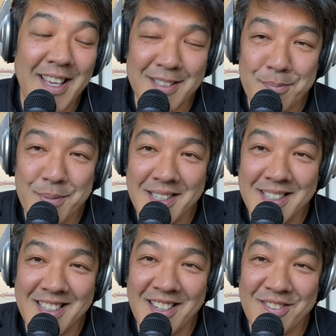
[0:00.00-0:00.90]
his
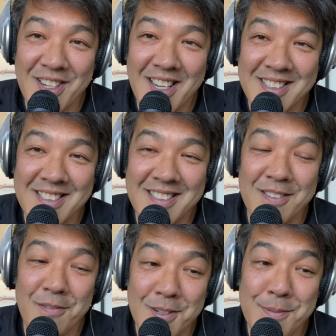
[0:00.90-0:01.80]
opinion in regards to
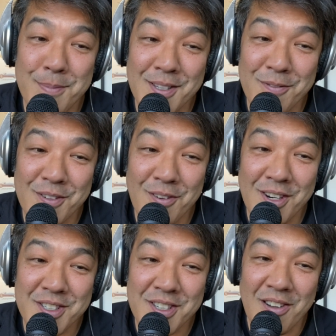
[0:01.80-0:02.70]
the risk-benefit
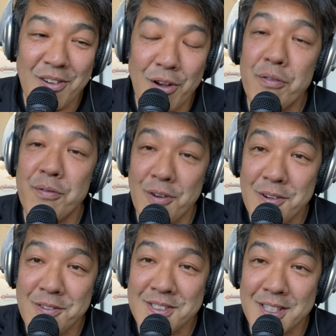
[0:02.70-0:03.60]
ratio of
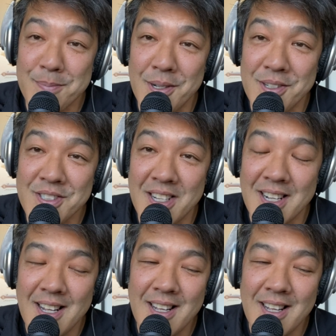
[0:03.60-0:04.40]
fragrance exposure